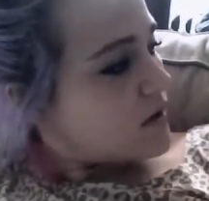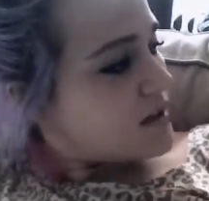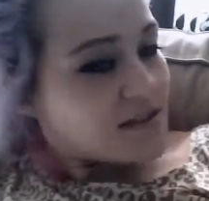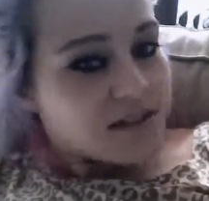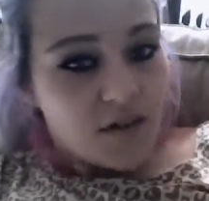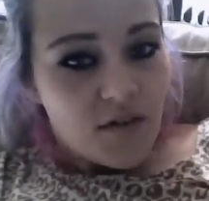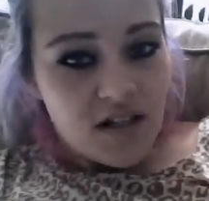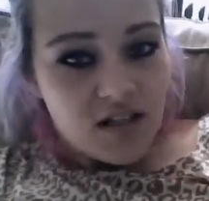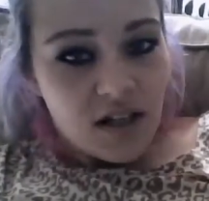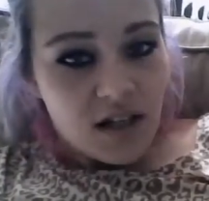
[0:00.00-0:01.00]
Is it
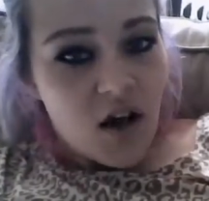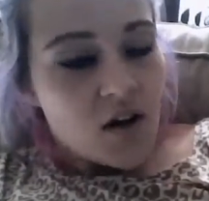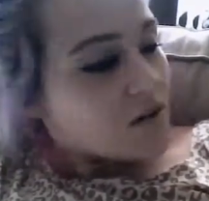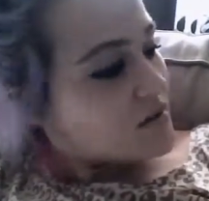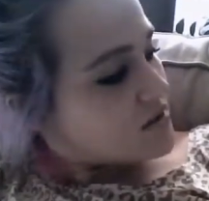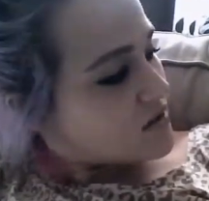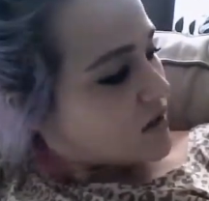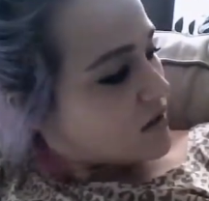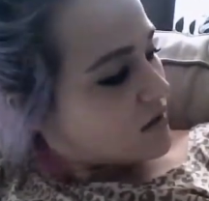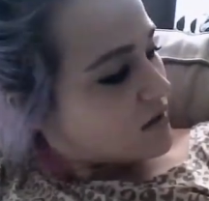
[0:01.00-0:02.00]
crashing? Oh, no, it's
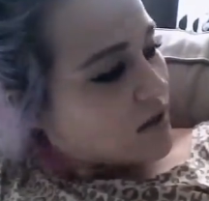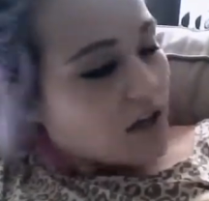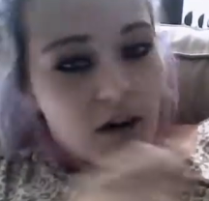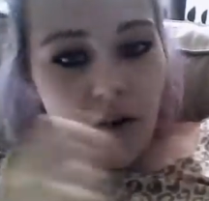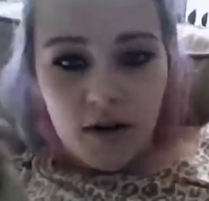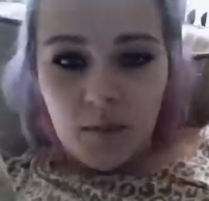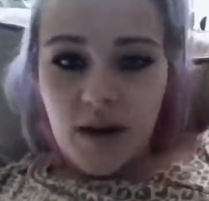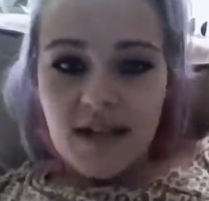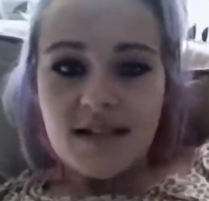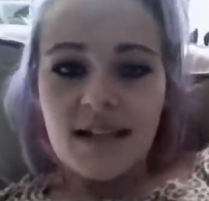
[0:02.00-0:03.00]
not. Look,
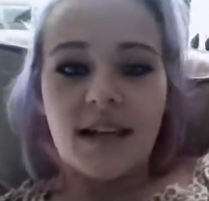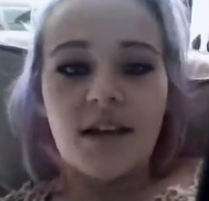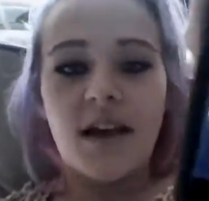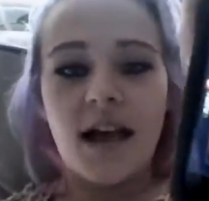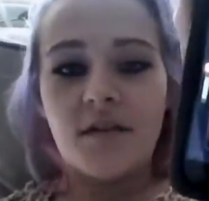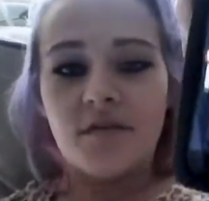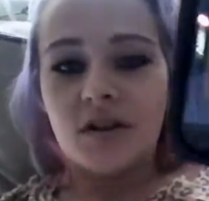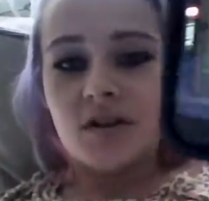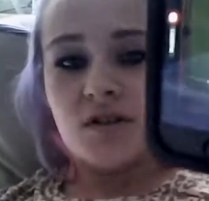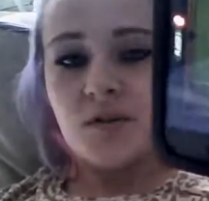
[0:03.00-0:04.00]
basically you have
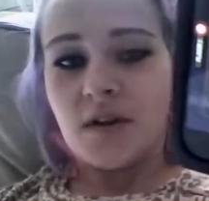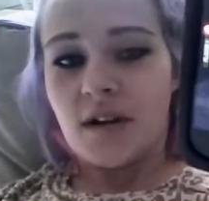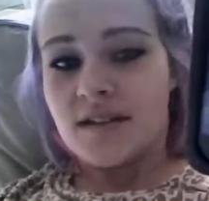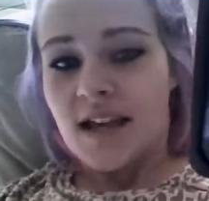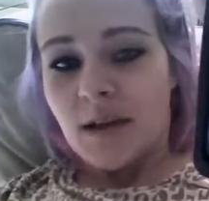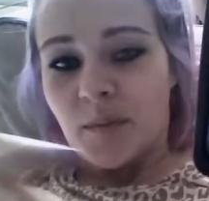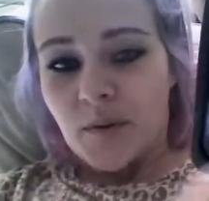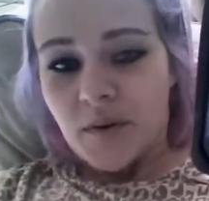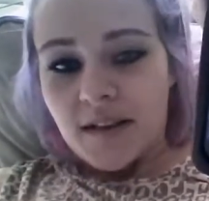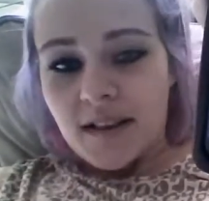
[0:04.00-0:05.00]
a snooker
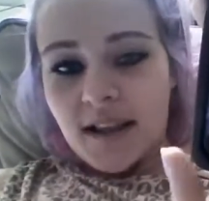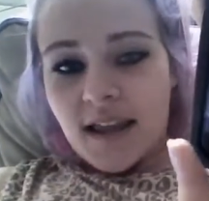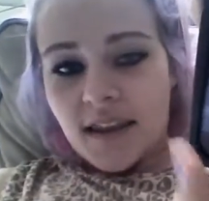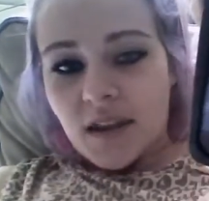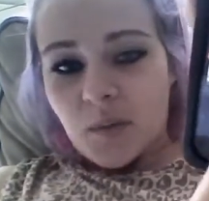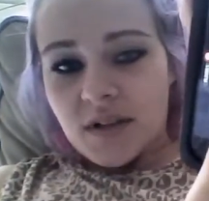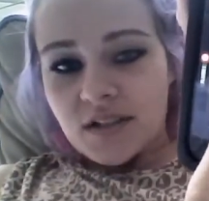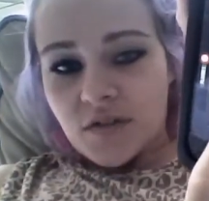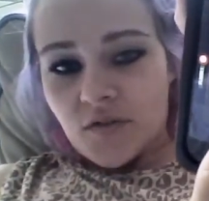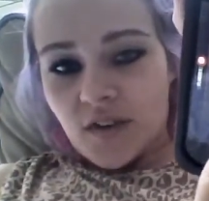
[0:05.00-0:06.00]
table, and then with
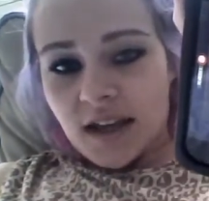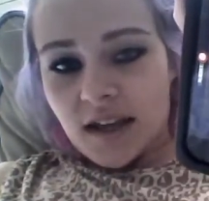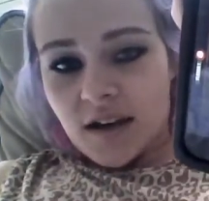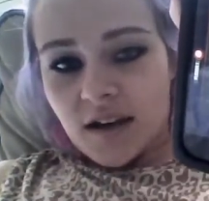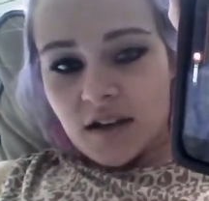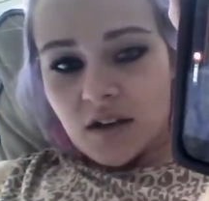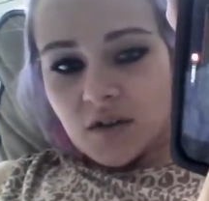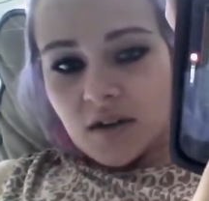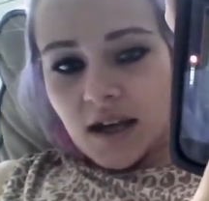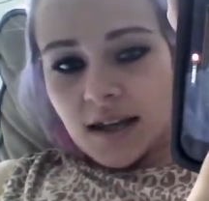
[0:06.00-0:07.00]
your finger you
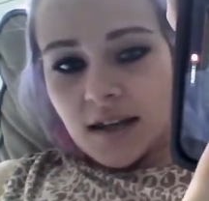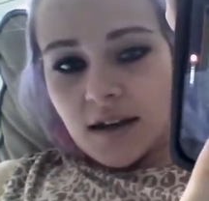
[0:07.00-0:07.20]
can...